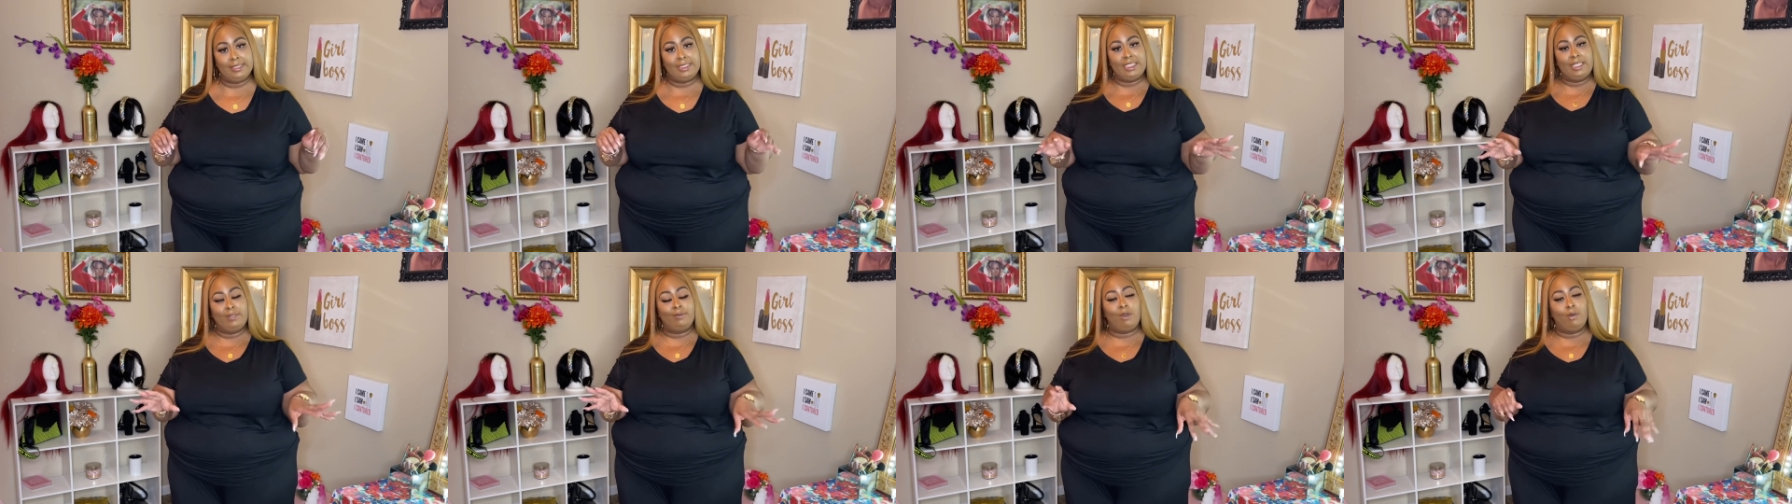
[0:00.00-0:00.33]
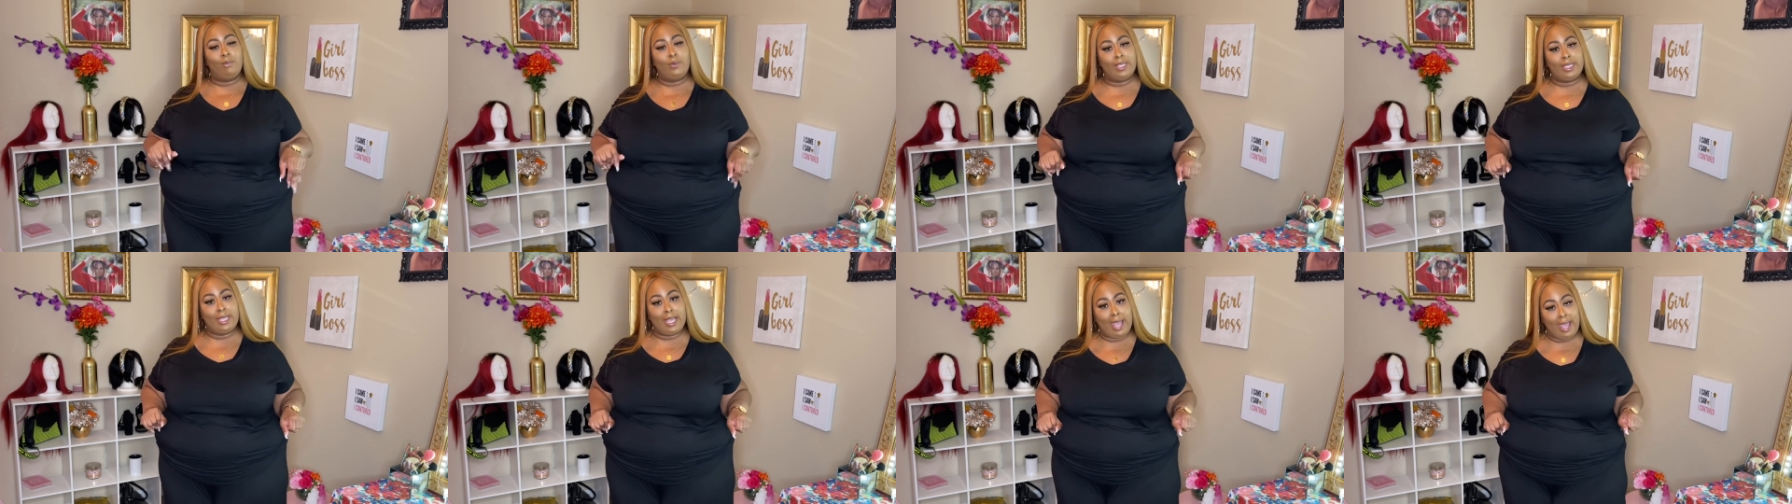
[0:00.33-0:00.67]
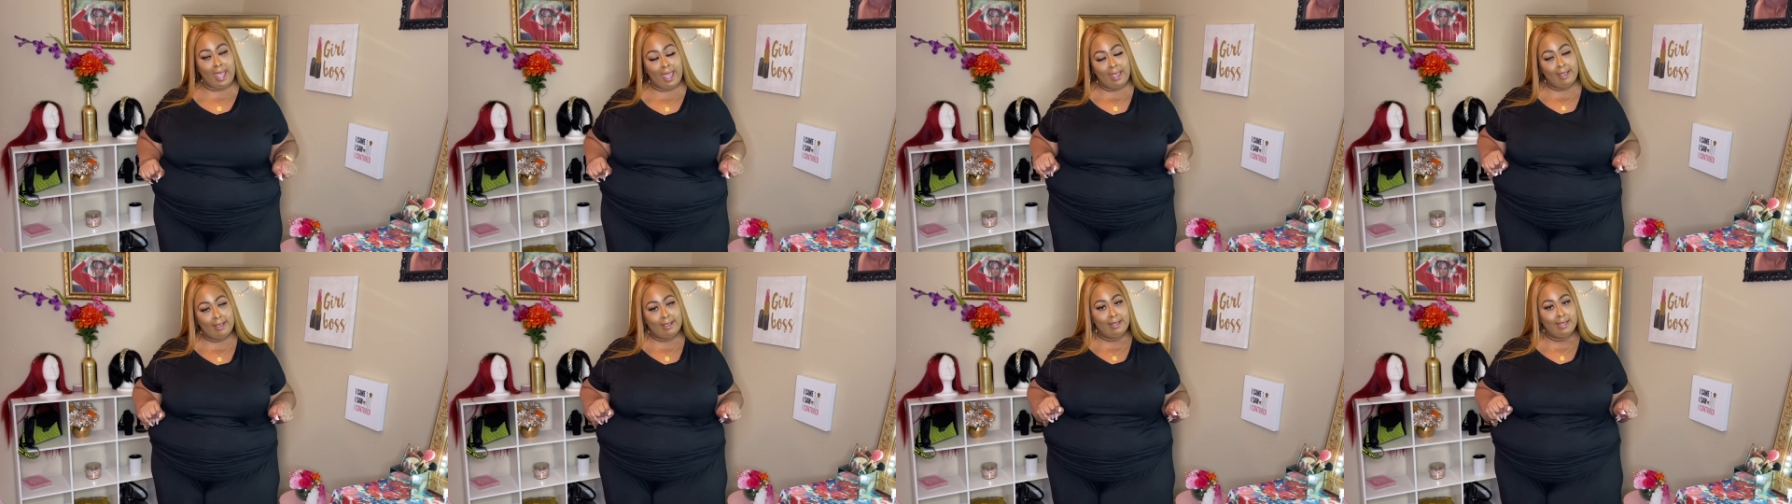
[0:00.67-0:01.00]
see what we
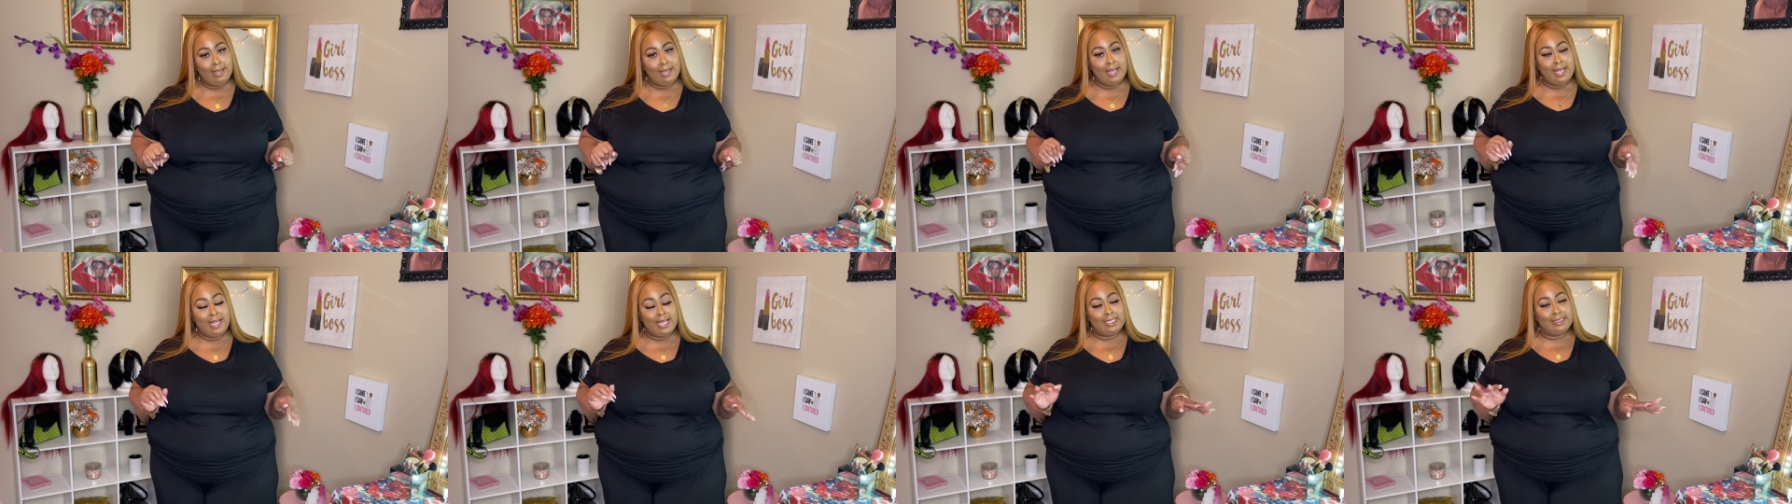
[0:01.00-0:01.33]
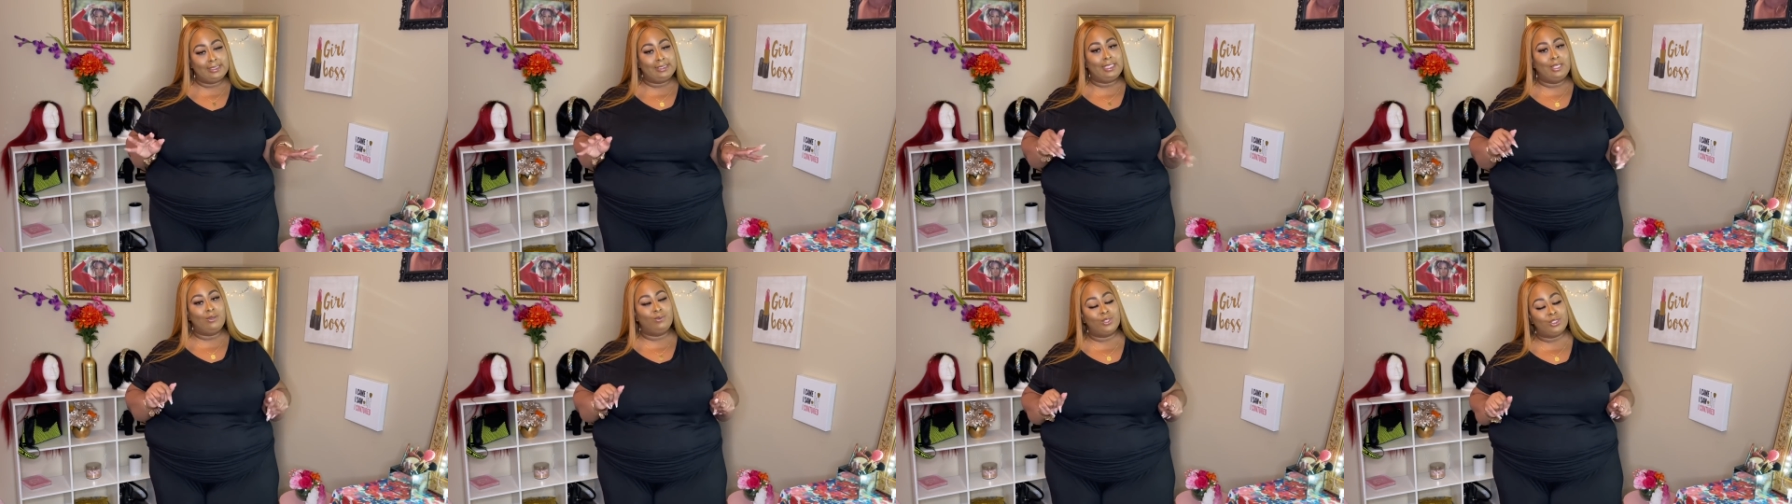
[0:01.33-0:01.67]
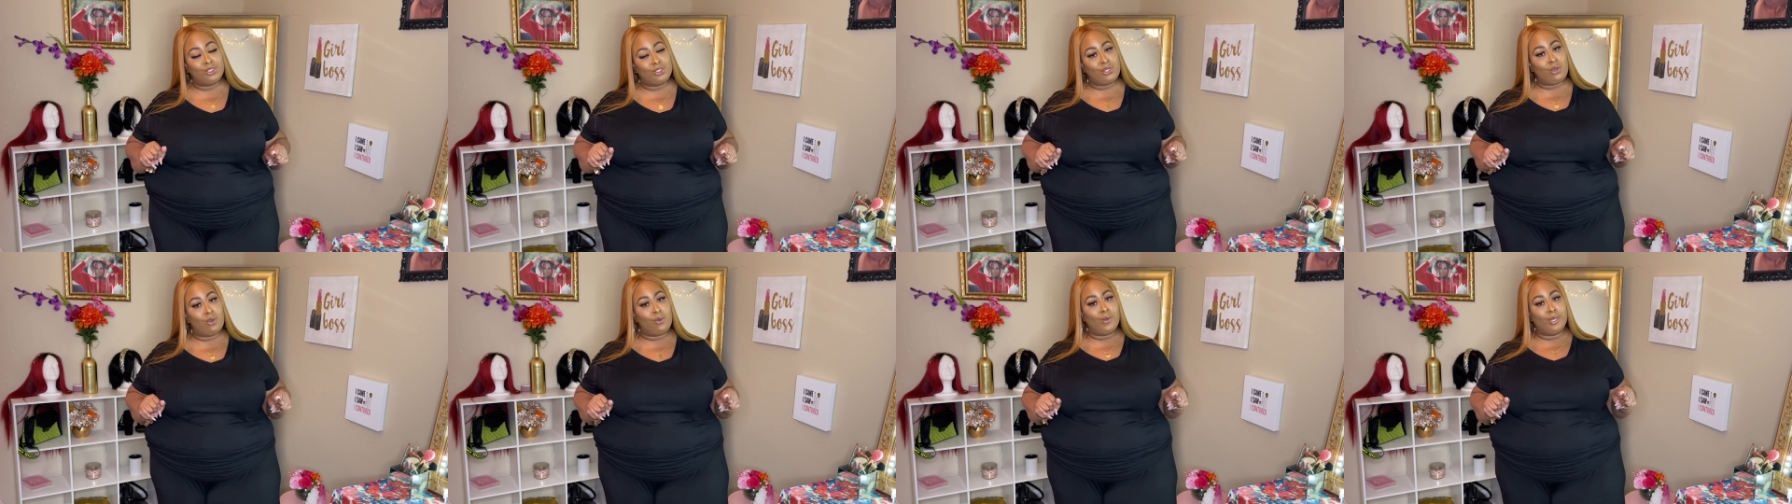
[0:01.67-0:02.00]
got and see what's
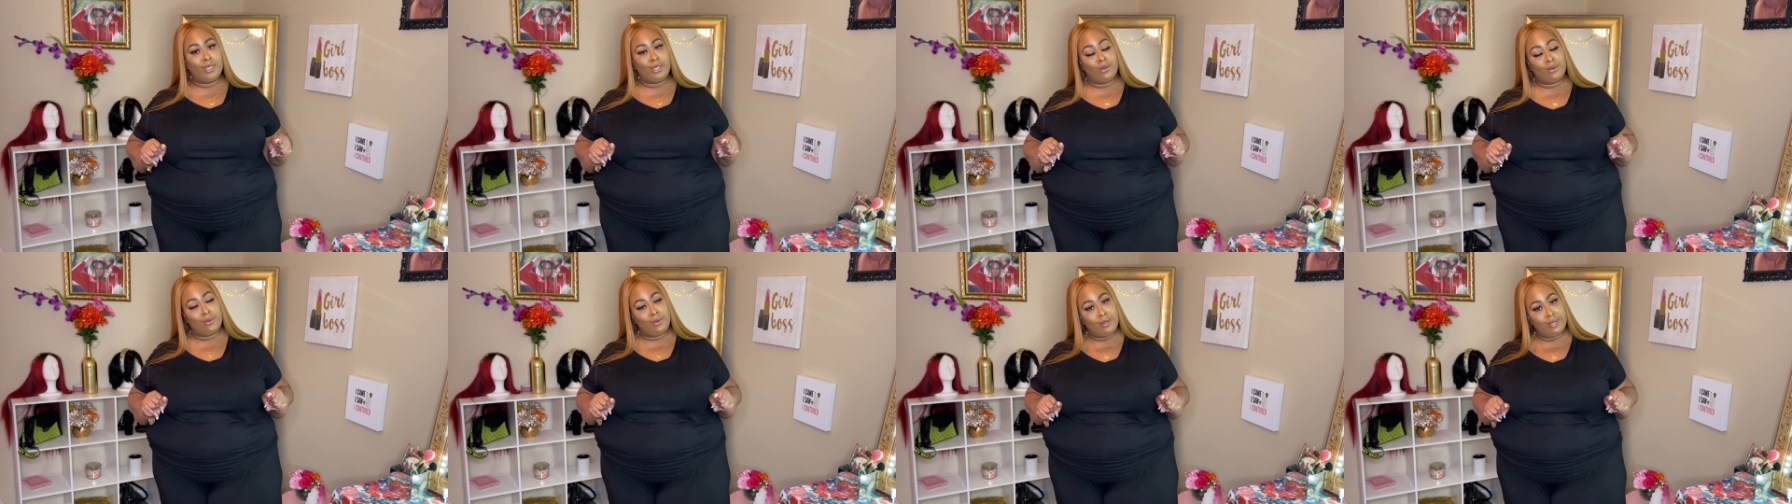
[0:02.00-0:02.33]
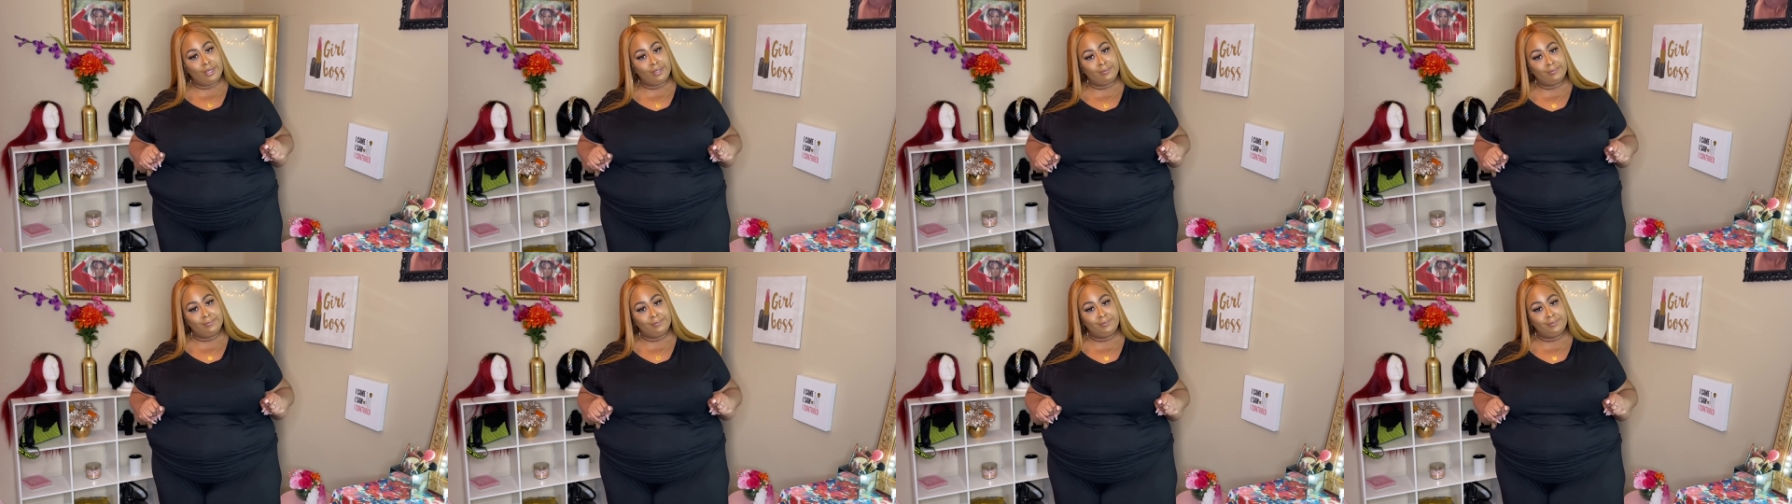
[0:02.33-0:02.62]
going on.